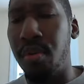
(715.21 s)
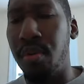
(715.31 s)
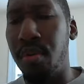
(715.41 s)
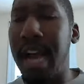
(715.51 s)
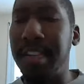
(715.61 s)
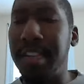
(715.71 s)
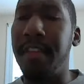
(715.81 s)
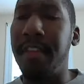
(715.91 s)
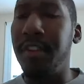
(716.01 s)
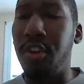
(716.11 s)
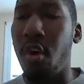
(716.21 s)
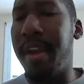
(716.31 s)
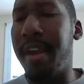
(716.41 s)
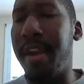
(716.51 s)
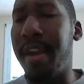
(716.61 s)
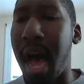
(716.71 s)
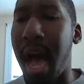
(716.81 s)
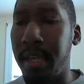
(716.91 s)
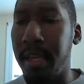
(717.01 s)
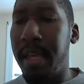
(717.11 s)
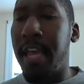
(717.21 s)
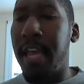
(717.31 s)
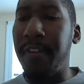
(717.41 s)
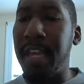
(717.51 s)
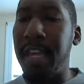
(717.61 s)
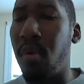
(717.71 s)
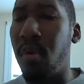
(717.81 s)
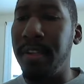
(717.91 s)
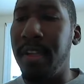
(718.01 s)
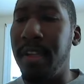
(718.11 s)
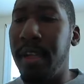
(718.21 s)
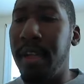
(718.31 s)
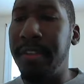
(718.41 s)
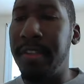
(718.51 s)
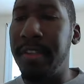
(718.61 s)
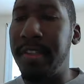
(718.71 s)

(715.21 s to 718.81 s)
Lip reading: I stand at the door and knock. If anyone, he says,